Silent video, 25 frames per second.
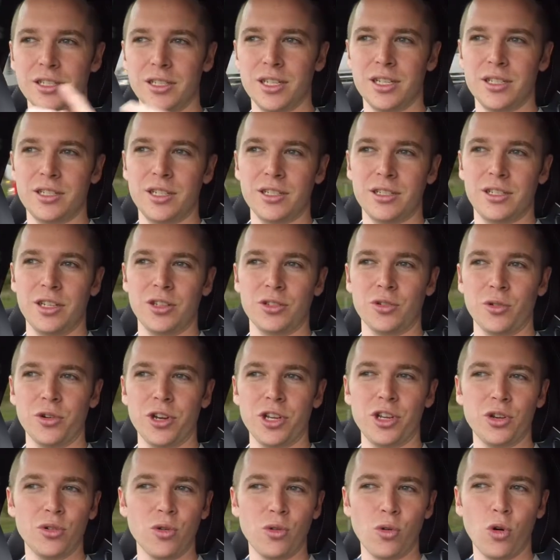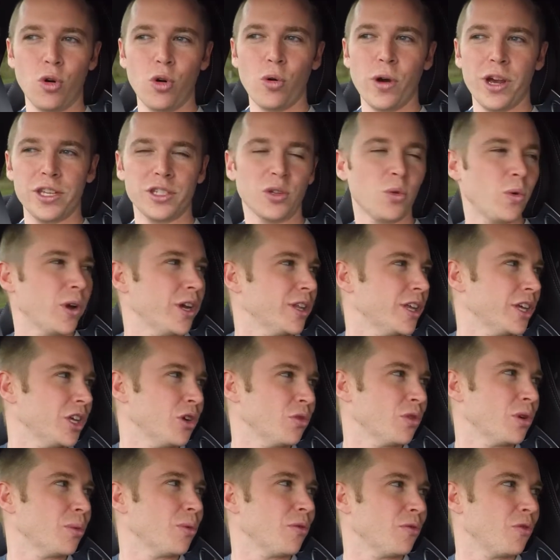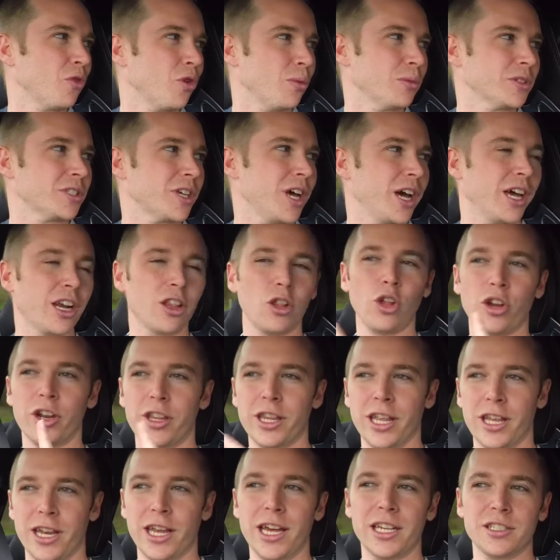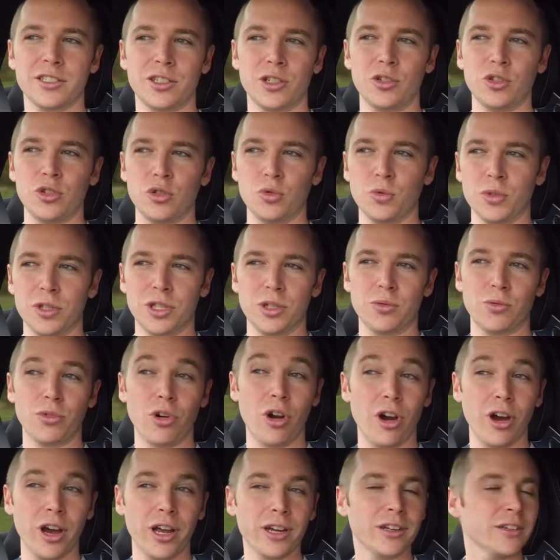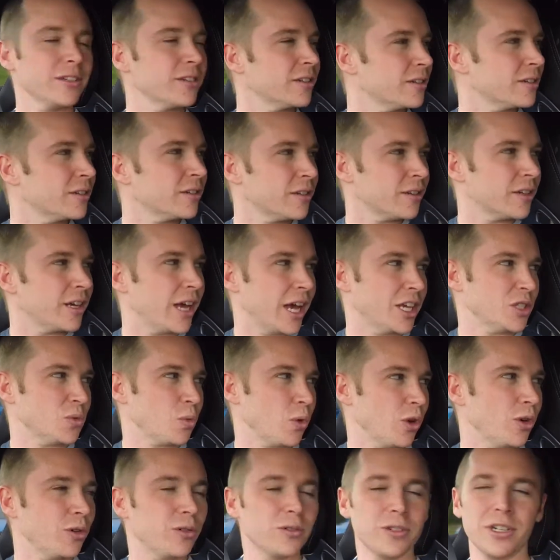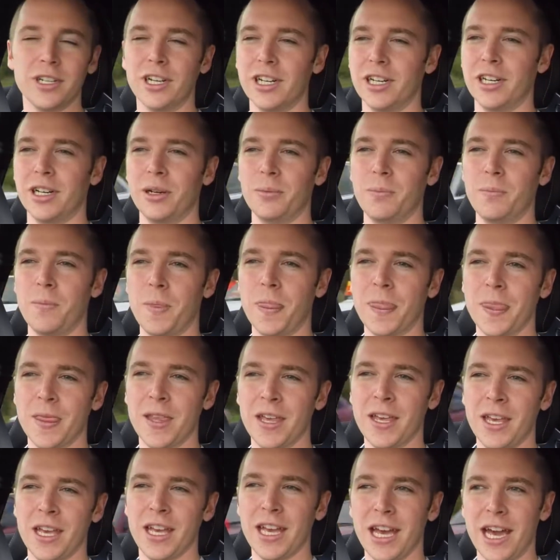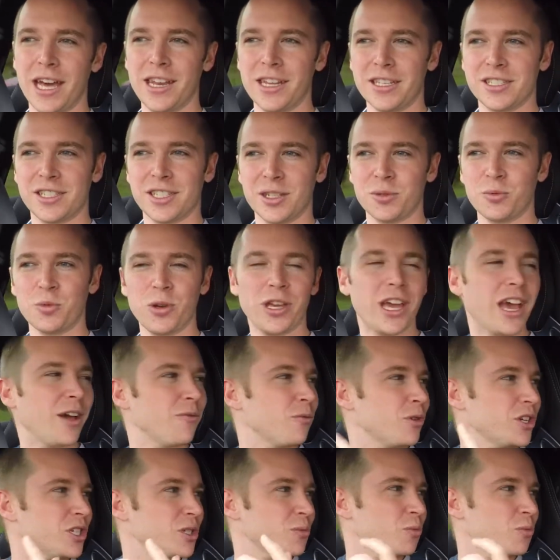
C sixty-three, you're always aware that you're in a performance car, and a lot of that has to do with the ride as well. Um, and it's we have we,